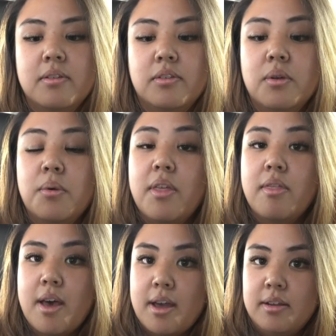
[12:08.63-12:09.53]
So
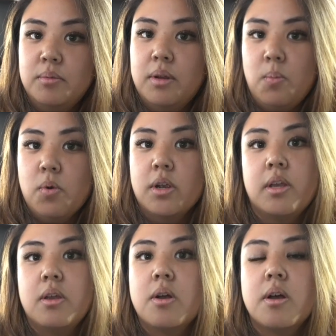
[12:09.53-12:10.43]
that is what I'm
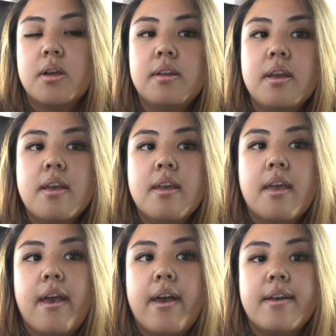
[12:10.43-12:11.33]
working on.
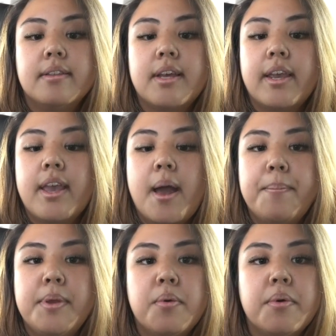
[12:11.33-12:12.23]
And I
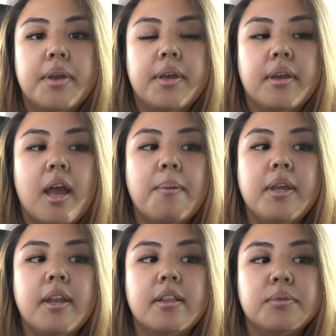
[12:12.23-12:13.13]
can't be going, I
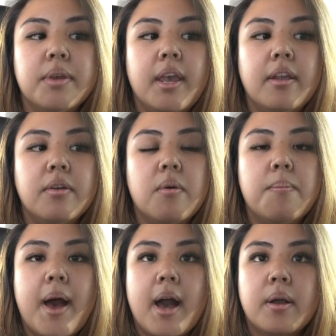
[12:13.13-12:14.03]
mean, it's okay to go
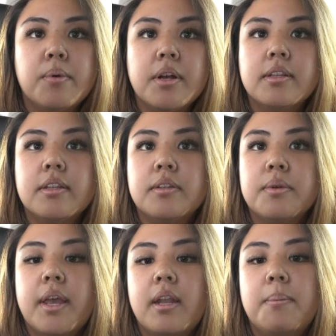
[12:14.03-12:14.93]
backwards and it's
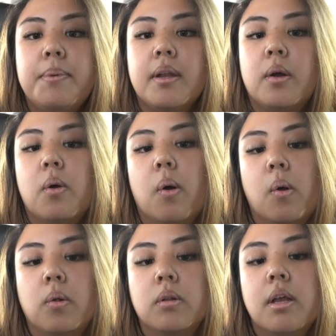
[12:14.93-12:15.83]
okay to be in a
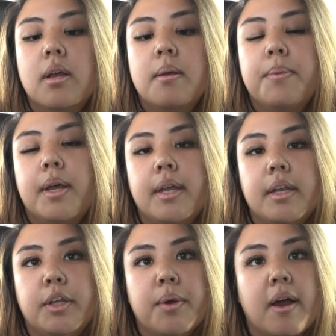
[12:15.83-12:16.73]
hole,
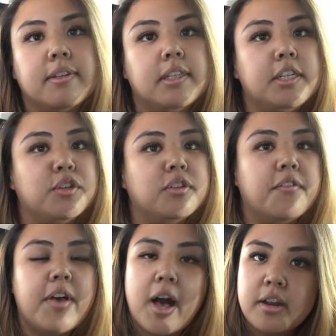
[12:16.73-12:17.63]
but you have to dig
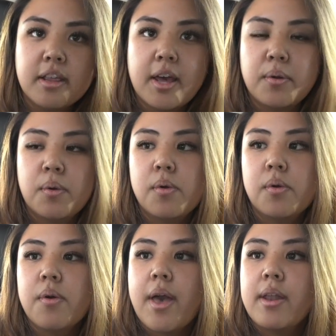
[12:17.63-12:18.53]
yourself out of that
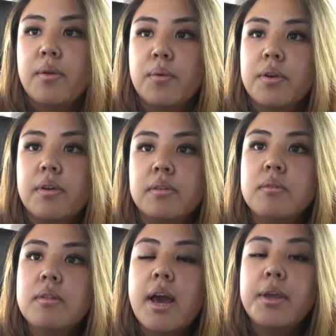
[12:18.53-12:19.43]
hole. And in order to
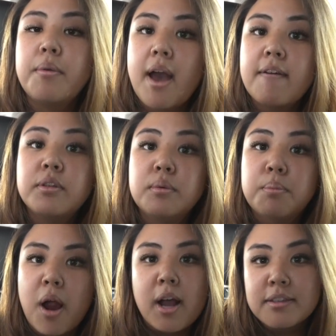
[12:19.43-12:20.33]
do that, you have to
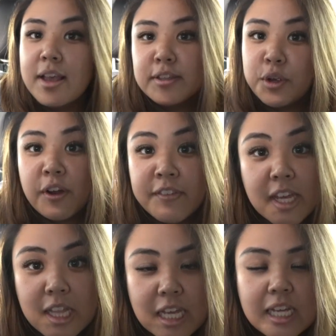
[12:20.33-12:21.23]
process your
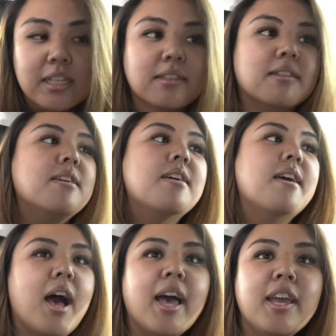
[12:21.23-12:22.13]
feelings.
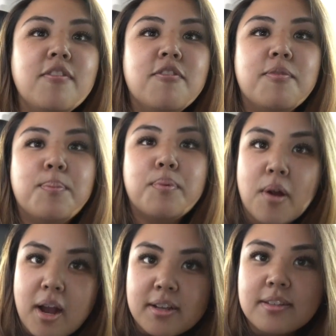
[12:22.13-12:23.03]
I've
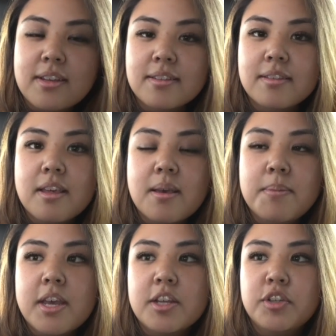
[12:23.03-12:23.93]
processed
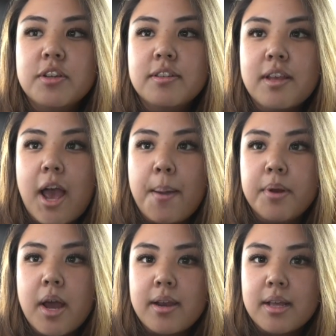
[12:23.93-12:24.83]
them, it's just I'm
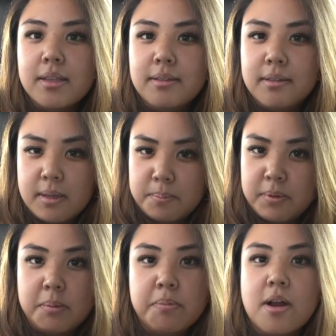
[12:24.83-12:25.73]
not
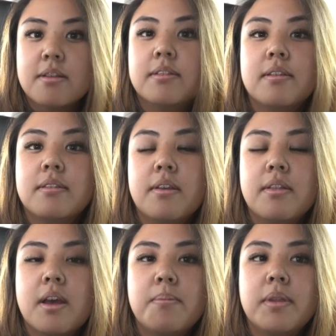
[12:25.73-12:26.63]
deeply
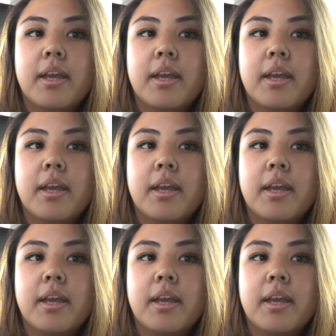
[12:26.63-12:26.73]
processing them.